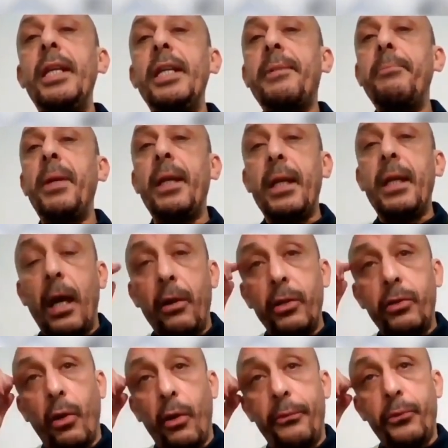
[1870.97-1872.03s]
There is
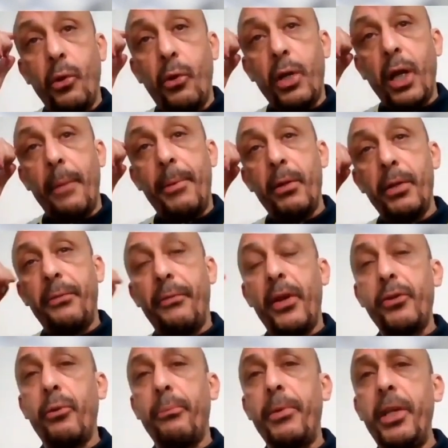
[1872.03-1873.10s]
a lot of talk
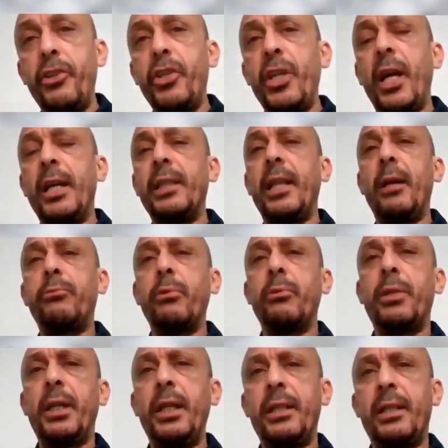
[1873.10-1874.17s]
about vasoplegia and
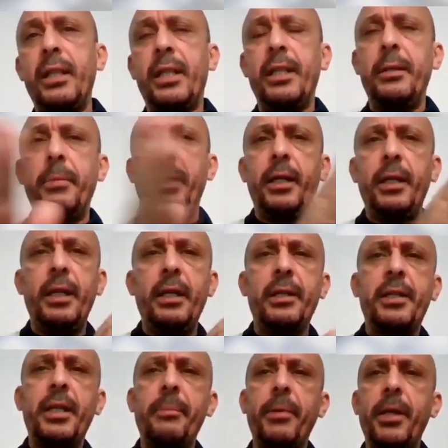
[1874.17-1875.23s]
how to treat this. May
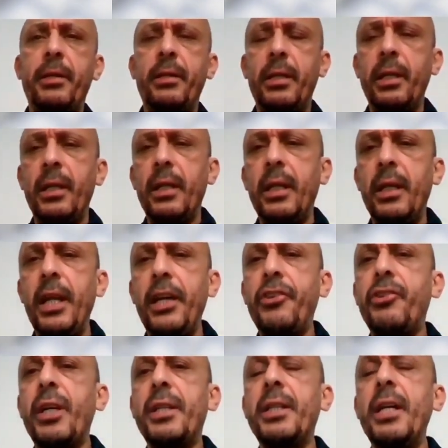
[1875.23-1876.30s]
need separate
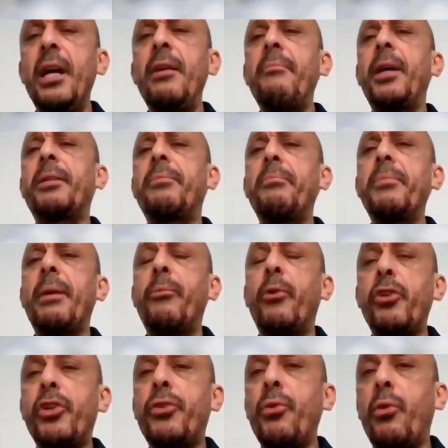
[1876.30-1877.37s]
lectures, but
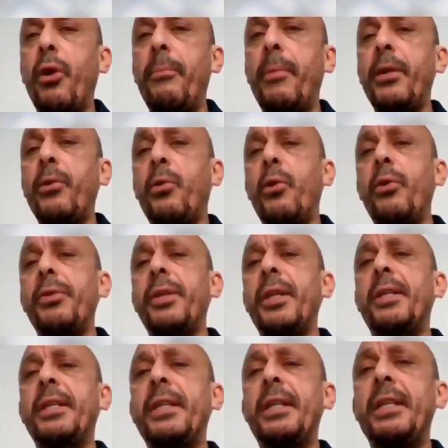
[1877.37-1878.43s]
the most common
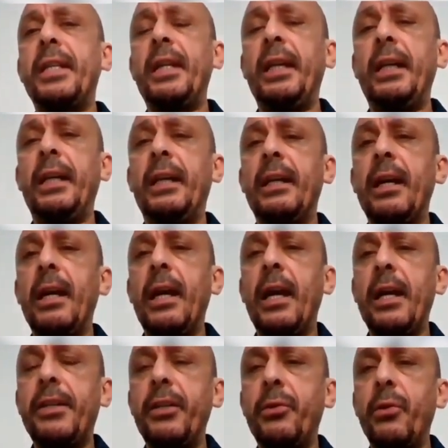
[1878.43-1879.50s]
causes the
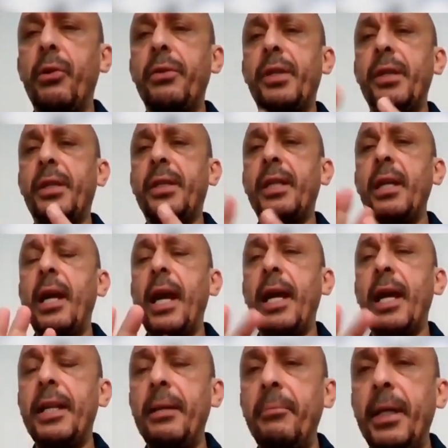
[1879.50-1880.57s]
acidosis,
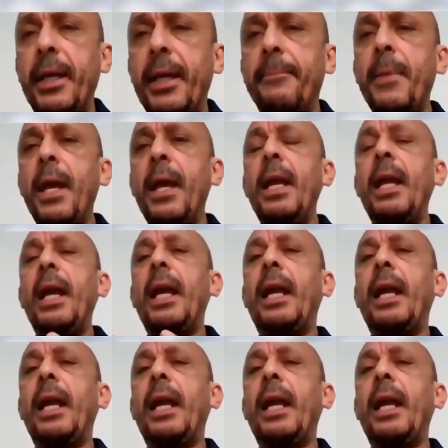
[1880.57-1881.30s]
anemia,